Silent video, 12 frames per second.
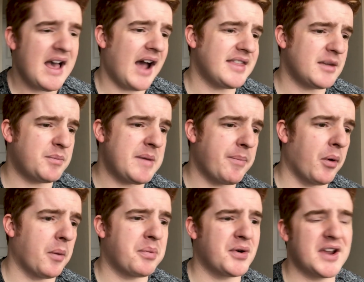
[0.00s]
I think people
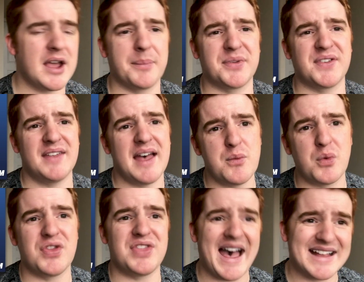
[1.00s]
are pretty upset
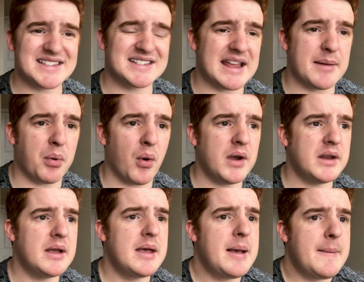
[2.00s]
with that standpoint.
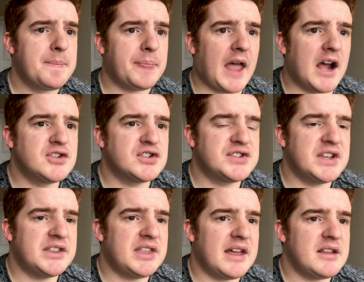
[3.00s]
I just
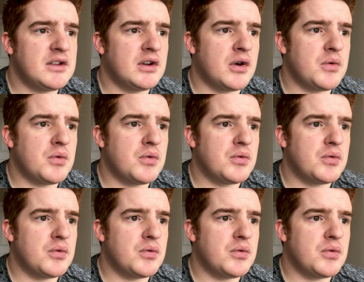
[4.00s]
think that, you know,